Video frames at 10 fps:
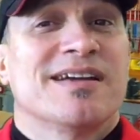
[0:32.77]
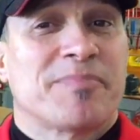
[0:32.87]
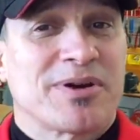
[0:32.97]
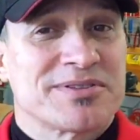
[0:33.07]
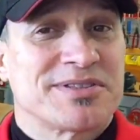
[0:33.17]

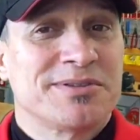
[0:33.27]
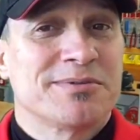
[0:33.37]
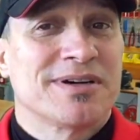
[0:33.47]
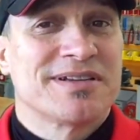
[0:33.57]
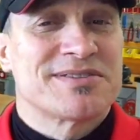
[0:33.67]
Part
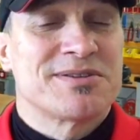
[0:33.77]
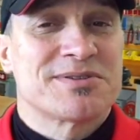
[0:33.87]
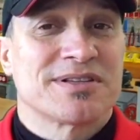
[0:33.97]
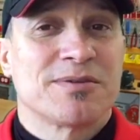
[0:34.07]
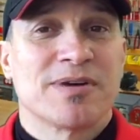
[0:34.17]
two is
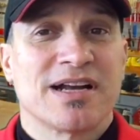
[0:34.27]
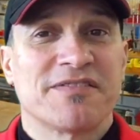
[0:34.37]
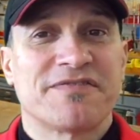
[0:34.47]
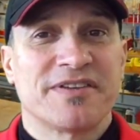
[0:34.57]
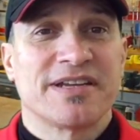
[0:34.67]
usually when I'll
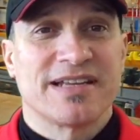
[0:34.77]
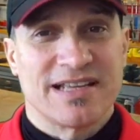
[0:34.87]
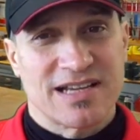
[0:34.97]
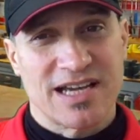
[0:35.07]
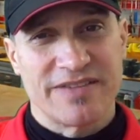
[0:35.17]
fit
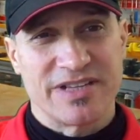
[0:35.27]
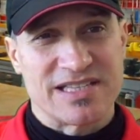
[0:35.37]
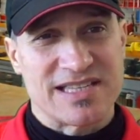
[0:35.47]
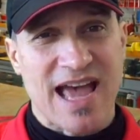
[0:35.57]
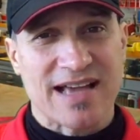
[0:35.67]
it kind of
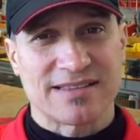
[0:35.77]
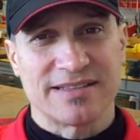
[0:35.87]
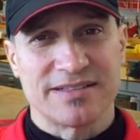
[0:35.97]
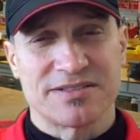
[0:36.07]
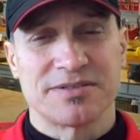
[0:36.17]

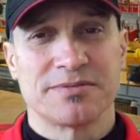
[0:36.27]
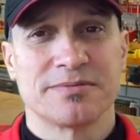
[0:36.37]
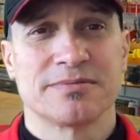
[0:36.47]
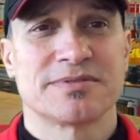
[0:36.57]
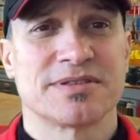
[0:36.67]
exactly
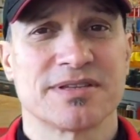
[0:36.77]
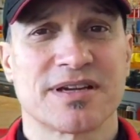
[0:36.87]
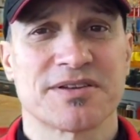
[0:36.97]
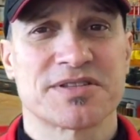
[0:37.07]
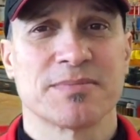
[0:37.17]
to the
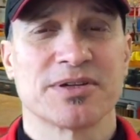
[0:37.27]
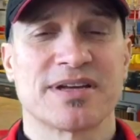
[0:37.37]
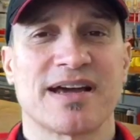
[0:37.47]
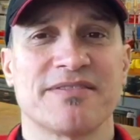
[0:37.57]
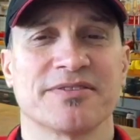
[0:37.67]
customer
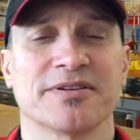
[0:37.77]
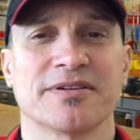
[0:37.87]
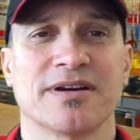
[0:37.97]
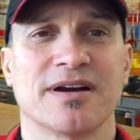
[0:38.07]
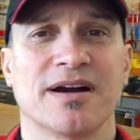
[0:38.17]

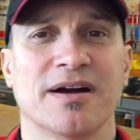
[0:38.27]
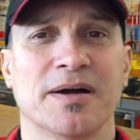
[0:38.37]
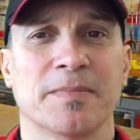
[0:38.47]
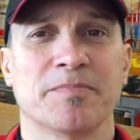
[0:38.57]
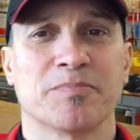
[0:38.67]
diver,
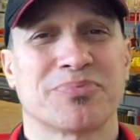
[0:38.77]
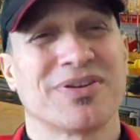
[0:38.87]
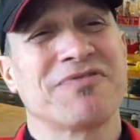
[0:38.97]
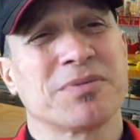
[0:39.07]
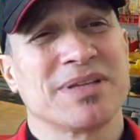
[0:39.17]

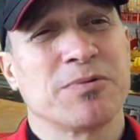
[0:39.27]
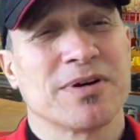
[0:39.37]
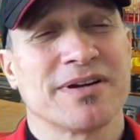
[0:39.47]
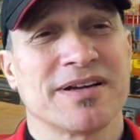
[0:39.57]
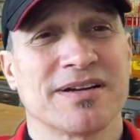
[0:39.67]
preferably
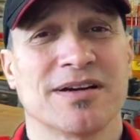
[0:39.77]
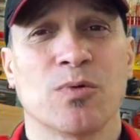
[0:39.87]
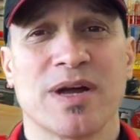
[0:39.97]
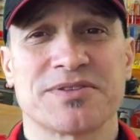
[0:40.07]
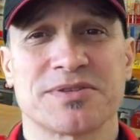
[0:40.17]
wearing a
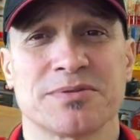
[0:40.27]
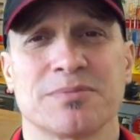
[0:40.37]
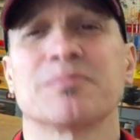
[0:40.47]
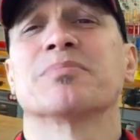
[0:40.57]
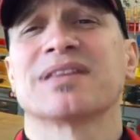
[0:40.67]
wetsuit,
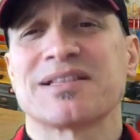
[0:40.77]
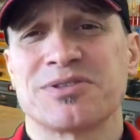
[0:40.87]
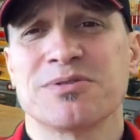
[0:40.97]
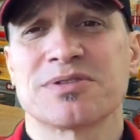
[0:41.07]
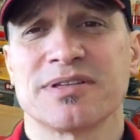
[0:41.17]
but that's
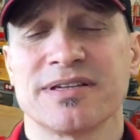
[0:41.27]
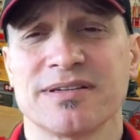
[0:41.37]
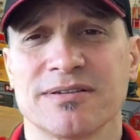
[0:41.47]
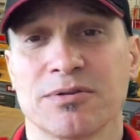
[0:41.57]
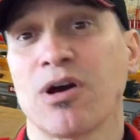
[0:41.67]

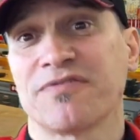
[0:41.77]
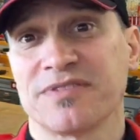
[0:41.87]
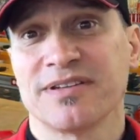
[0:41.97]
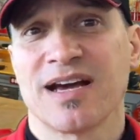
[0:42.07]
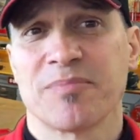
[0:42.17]
usually or
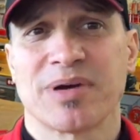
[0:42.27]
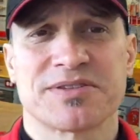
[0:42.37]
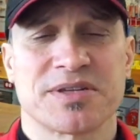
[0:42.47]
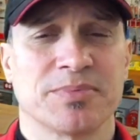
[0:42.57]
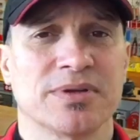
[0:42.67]
often not
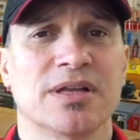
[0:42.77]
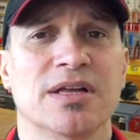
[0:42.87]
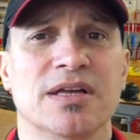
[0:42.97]
possible.